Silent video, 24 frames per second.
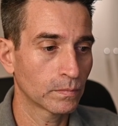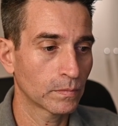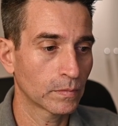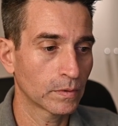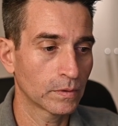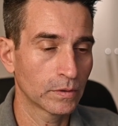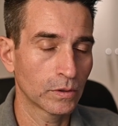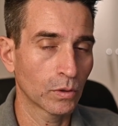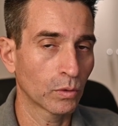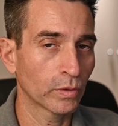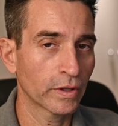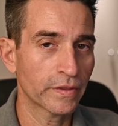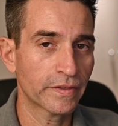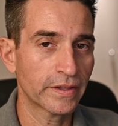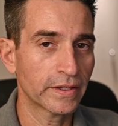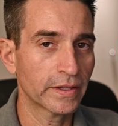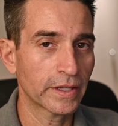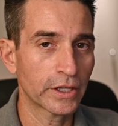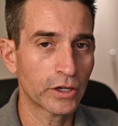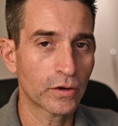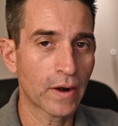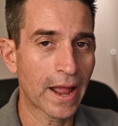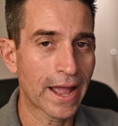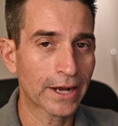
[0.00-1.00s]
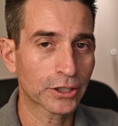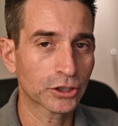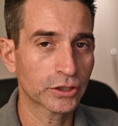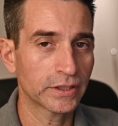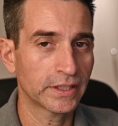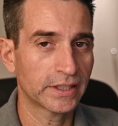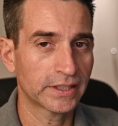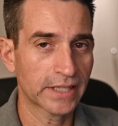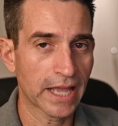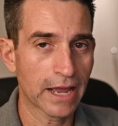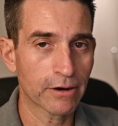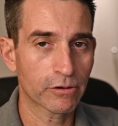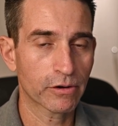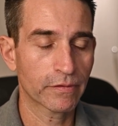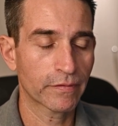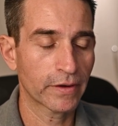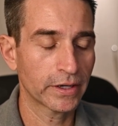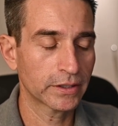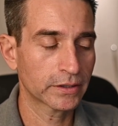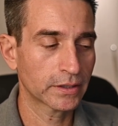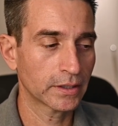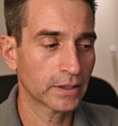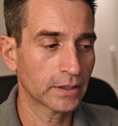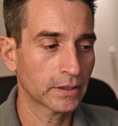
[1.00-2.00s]
the only thing that you're actually
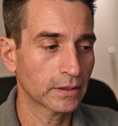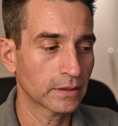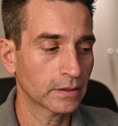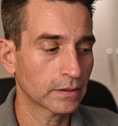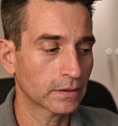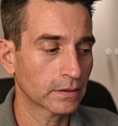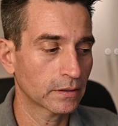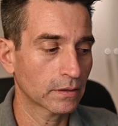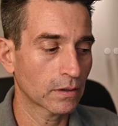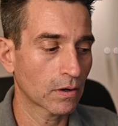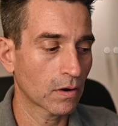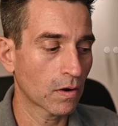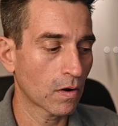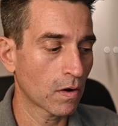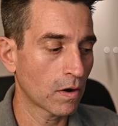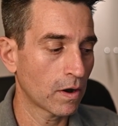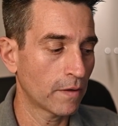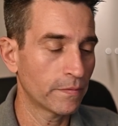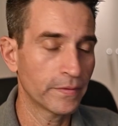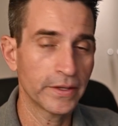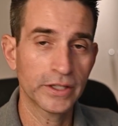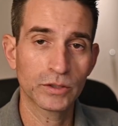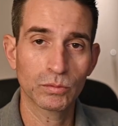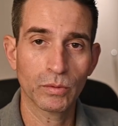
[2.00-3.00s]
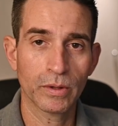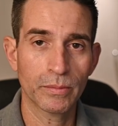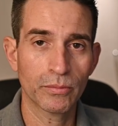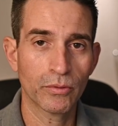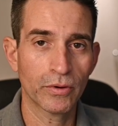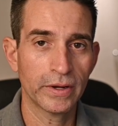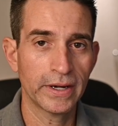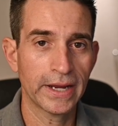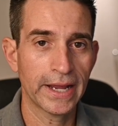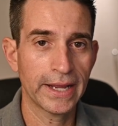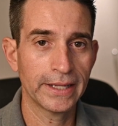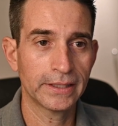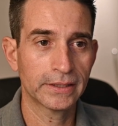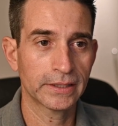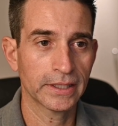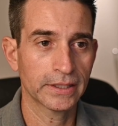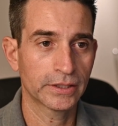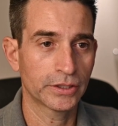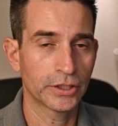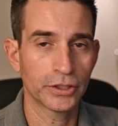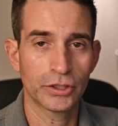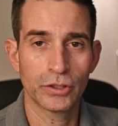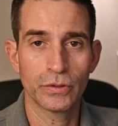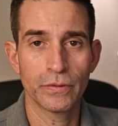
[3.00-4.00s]
sacrificing on these 1.8s is
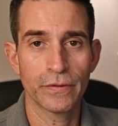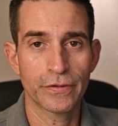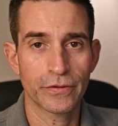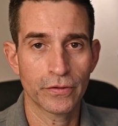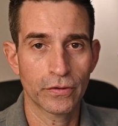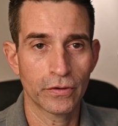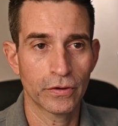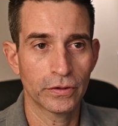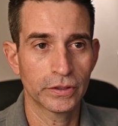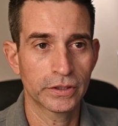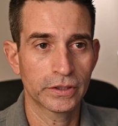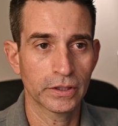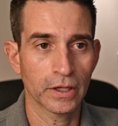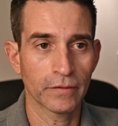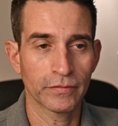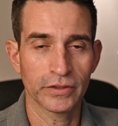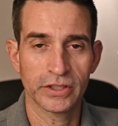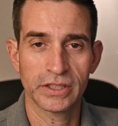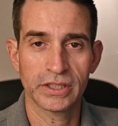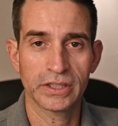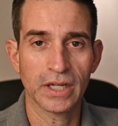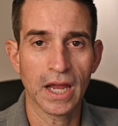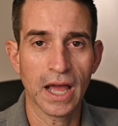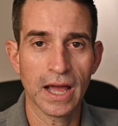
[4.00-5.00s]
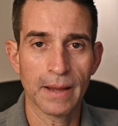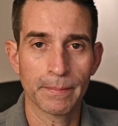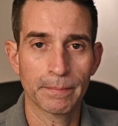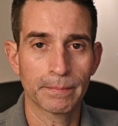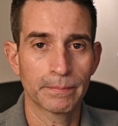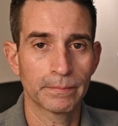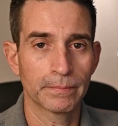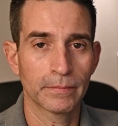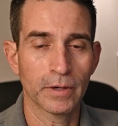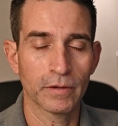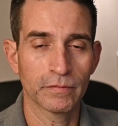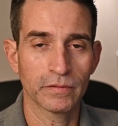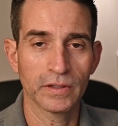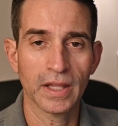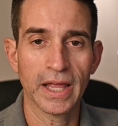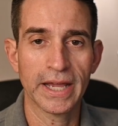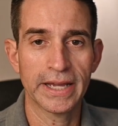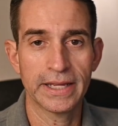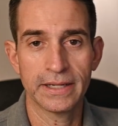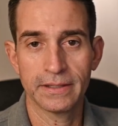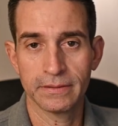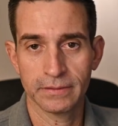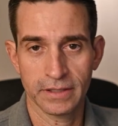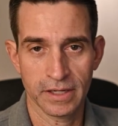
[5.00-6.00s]
the 2/3 of a stop of
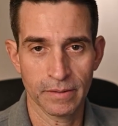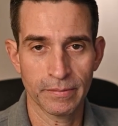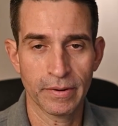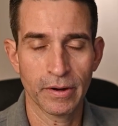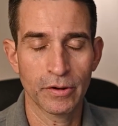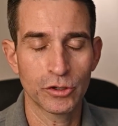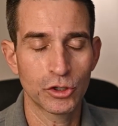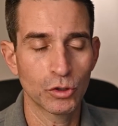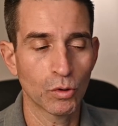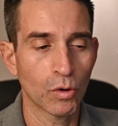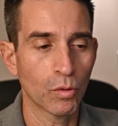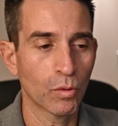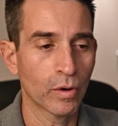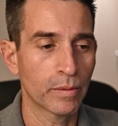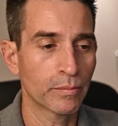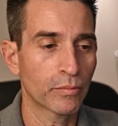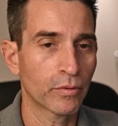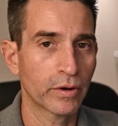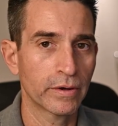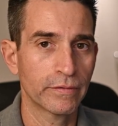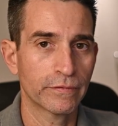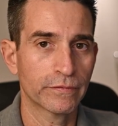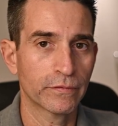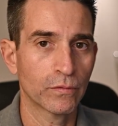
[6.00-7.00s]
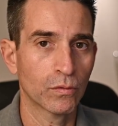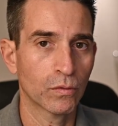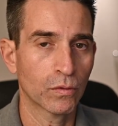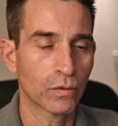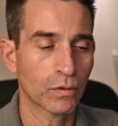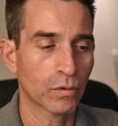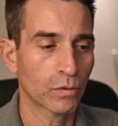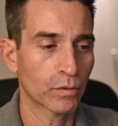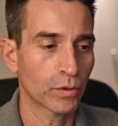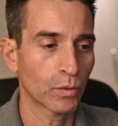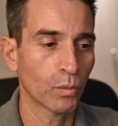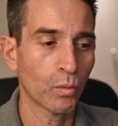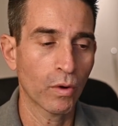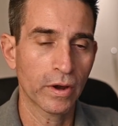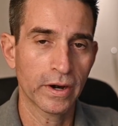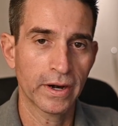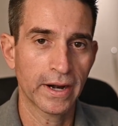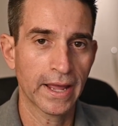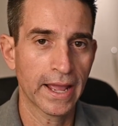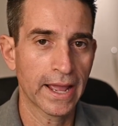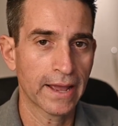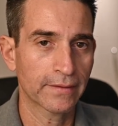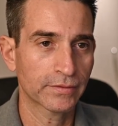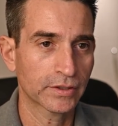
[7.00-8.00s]
light compared to a 1.4, or the
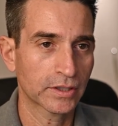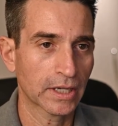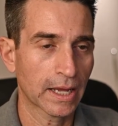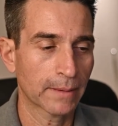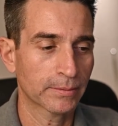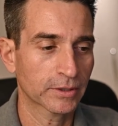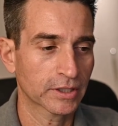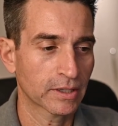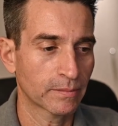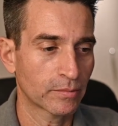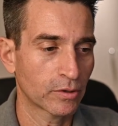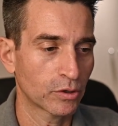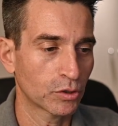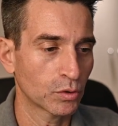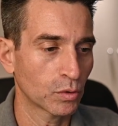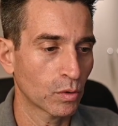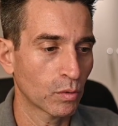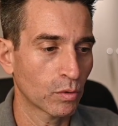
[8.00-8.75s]
1.5 stops compared to a